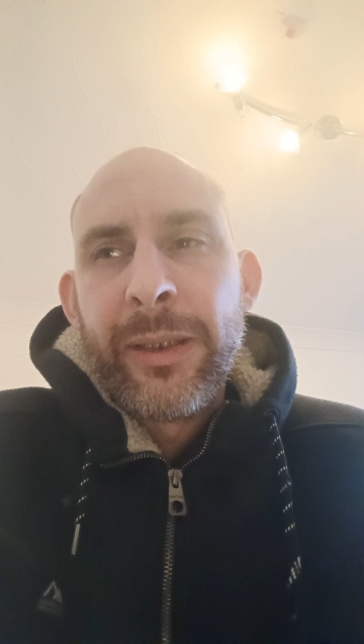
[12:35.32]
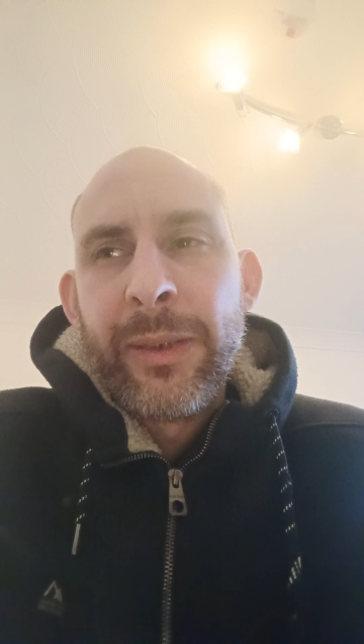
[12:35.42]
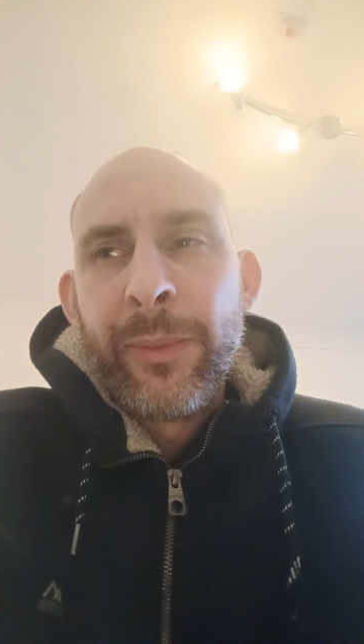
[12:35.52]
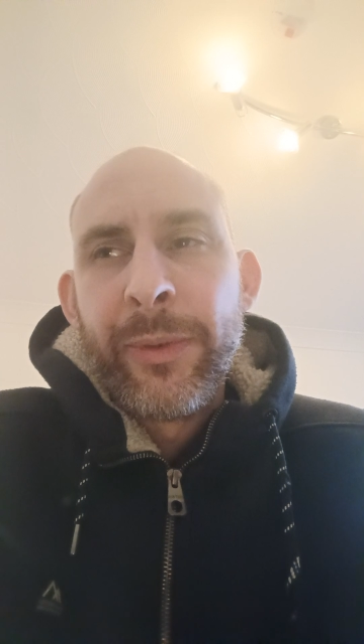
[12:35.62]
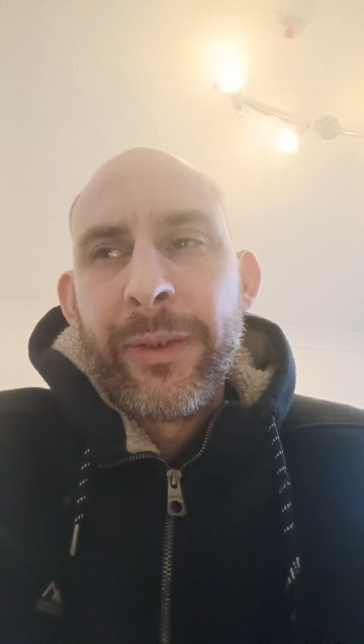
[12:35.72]

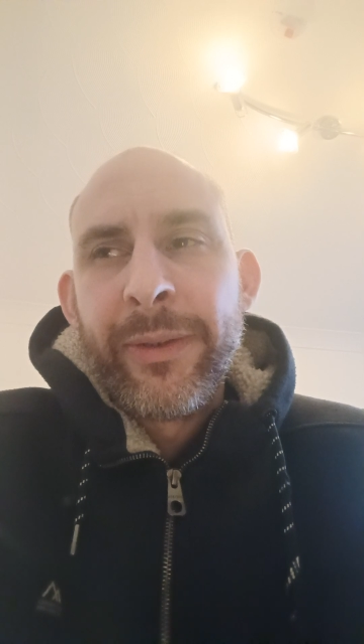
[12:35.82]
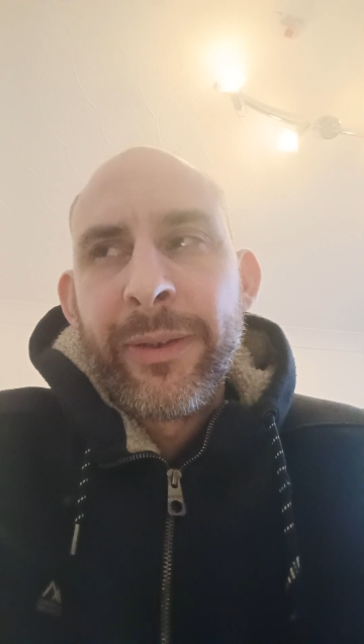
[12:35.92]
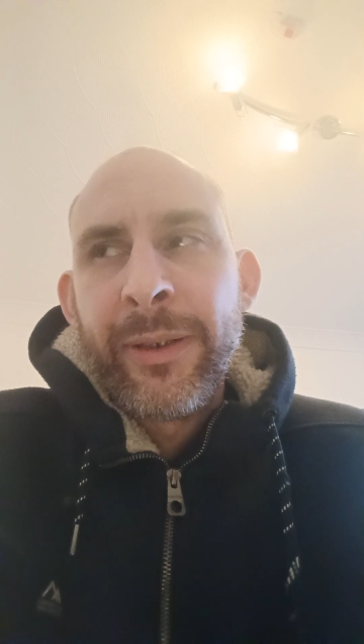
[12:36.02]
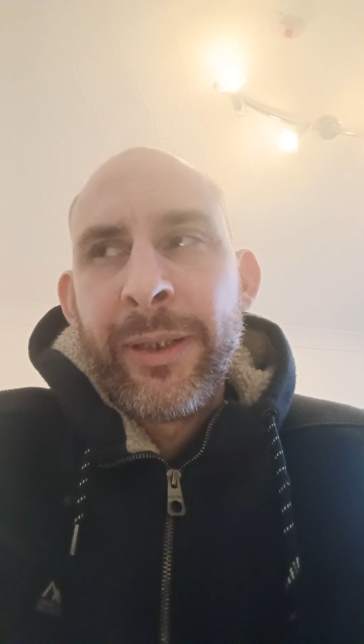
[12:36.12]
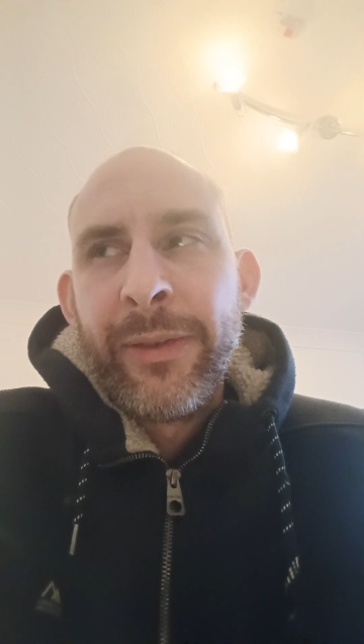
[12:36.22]
wanted to
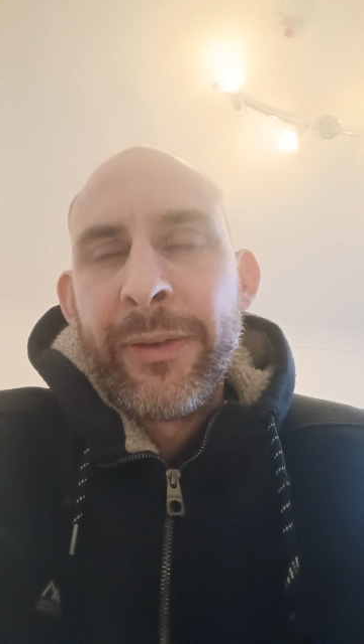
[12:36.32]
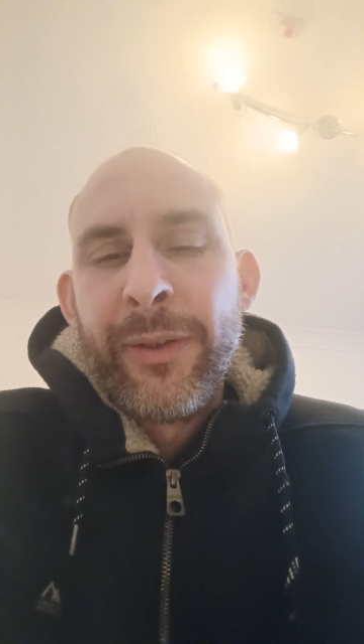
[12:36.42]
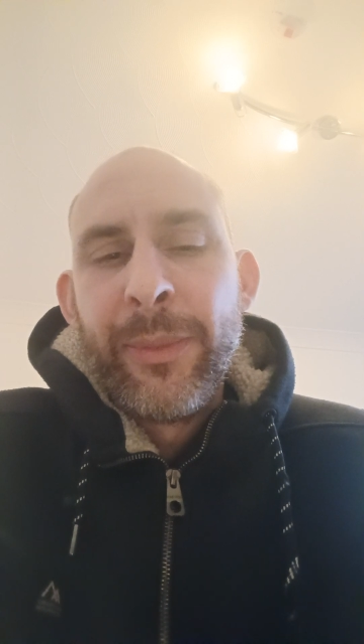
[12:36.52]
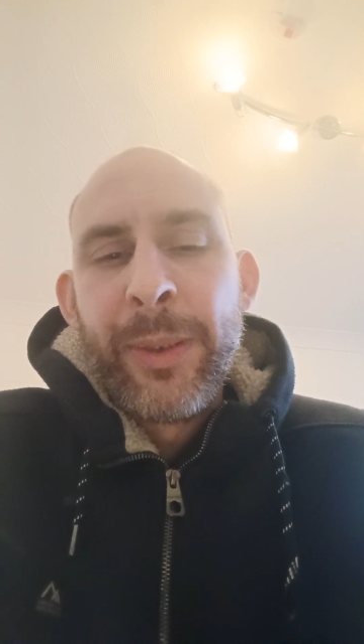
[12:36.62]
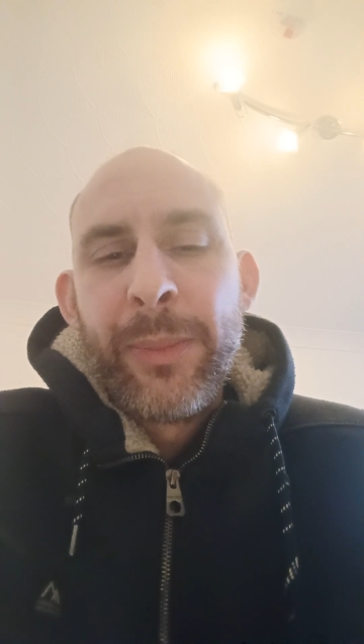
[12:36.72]
kind of
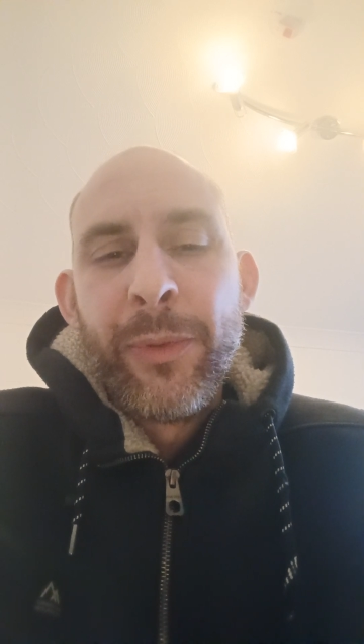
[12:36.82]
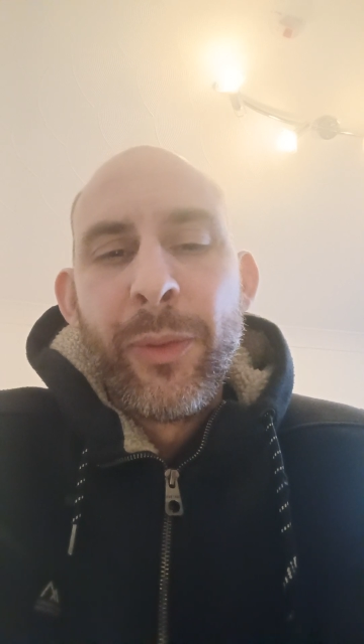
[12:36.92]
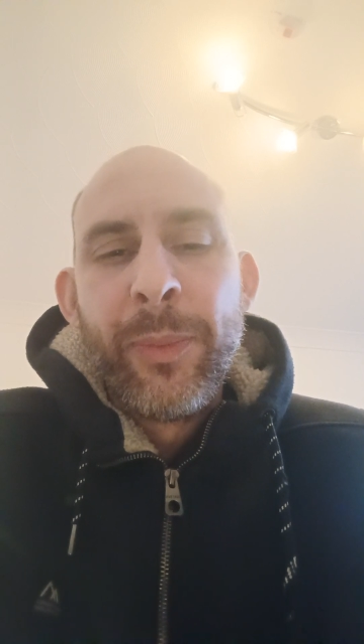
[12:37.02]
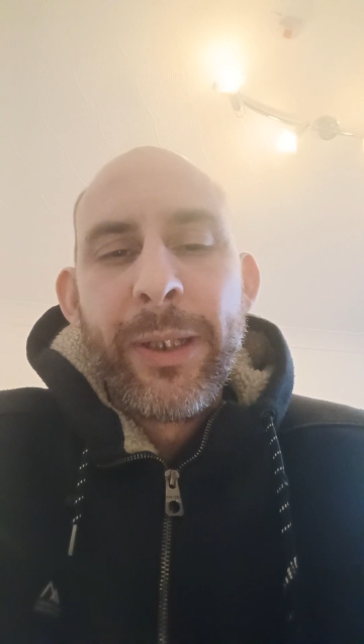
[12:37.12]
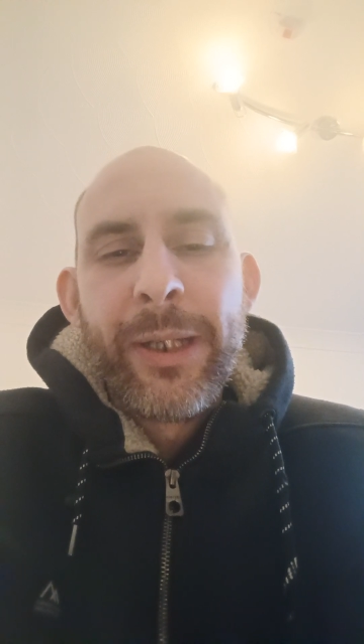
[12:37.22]
do a bit
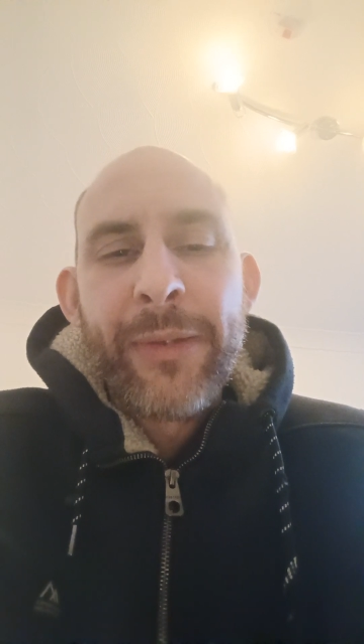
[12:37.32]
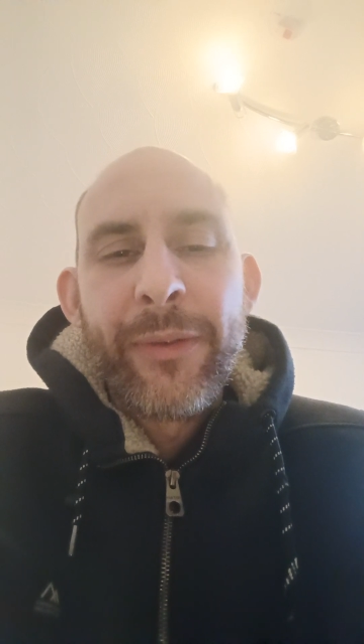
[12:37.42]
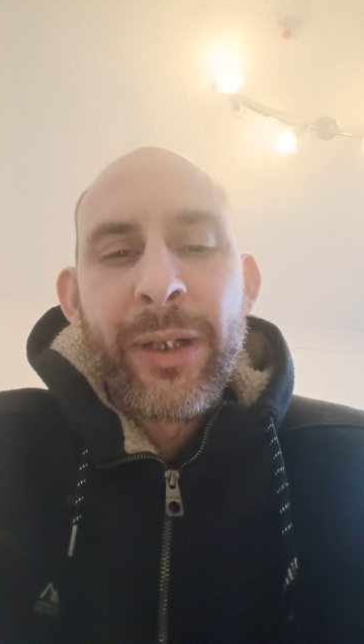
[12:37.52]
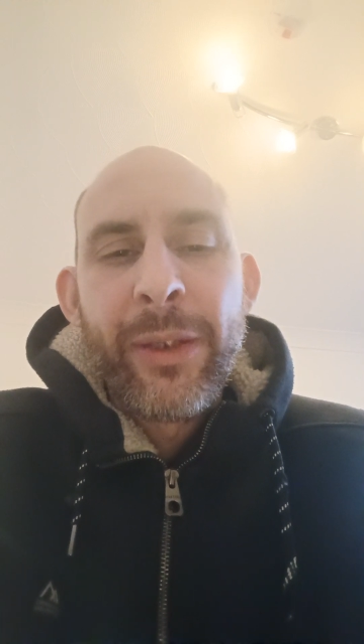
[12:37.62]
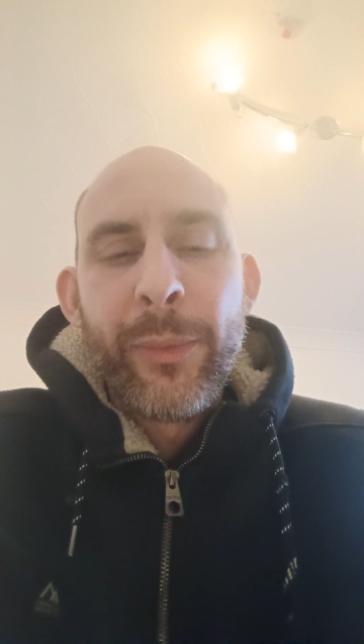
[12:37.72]
more, but it
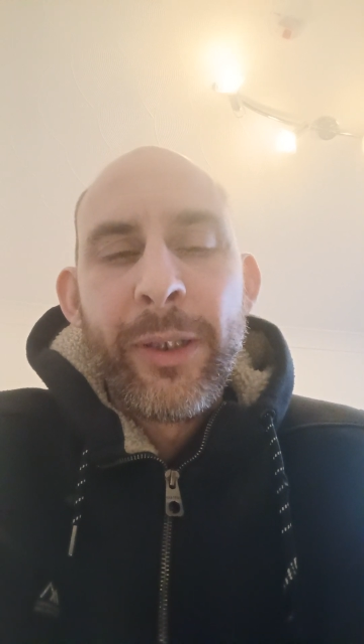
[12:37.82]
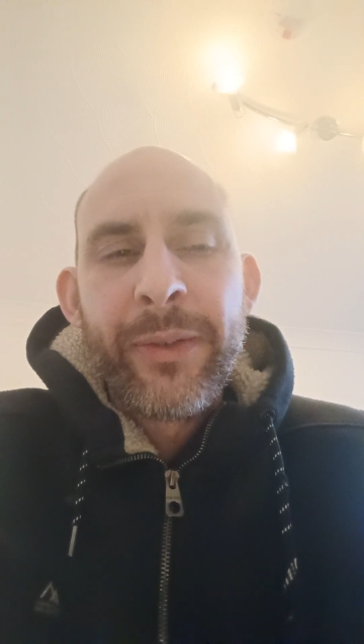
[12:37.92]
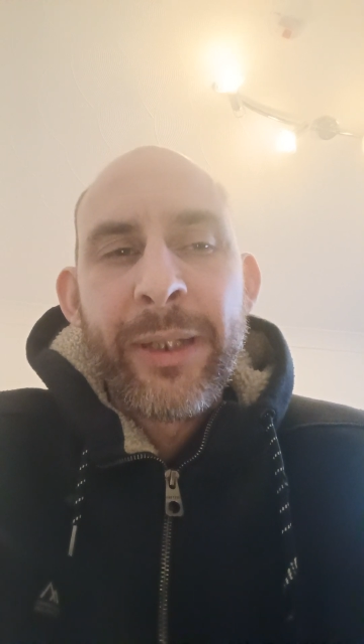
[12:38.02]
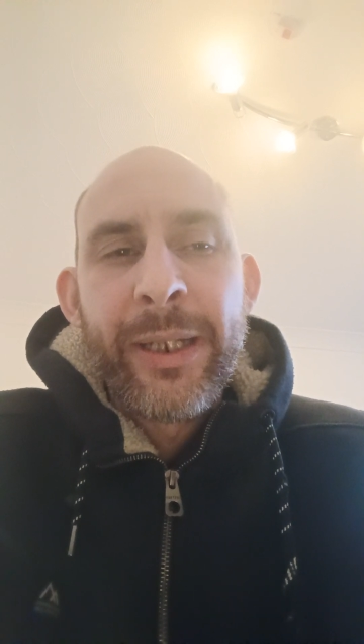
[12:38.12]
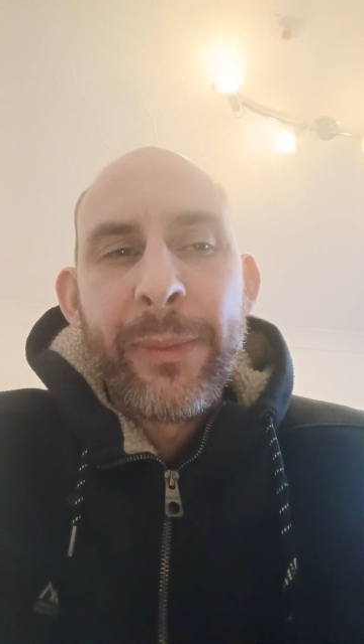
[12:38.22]
hasn't kind of
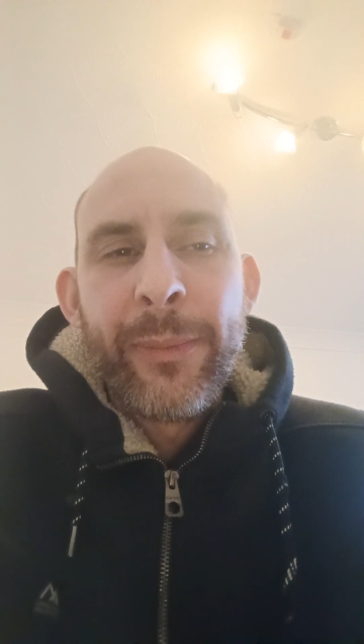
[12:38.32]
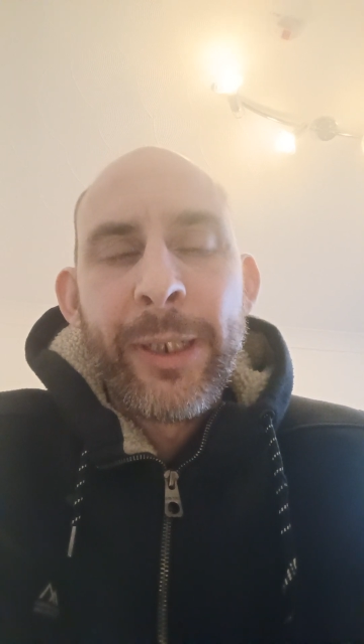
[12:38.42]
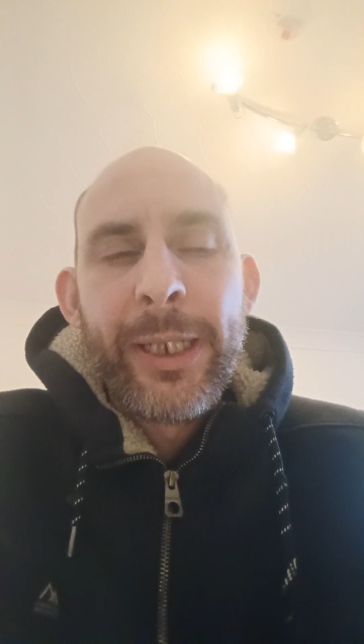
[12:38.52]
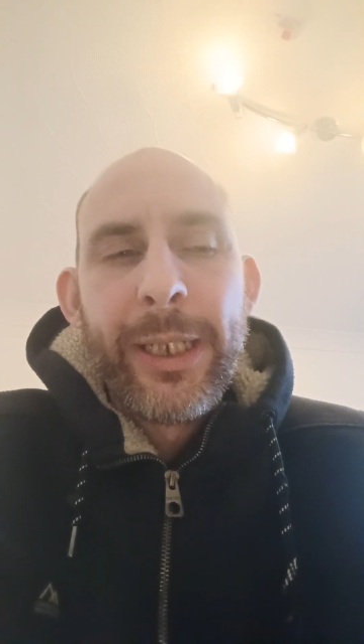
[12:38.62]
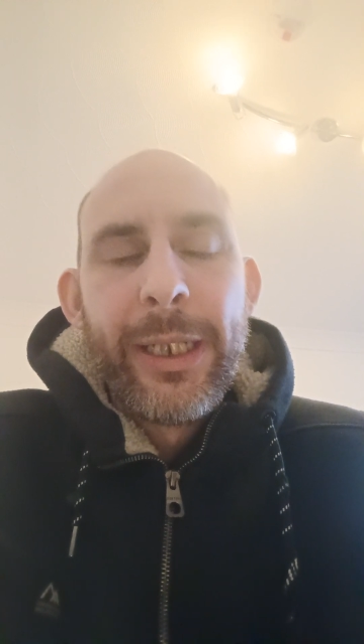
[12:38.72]
worked out that way.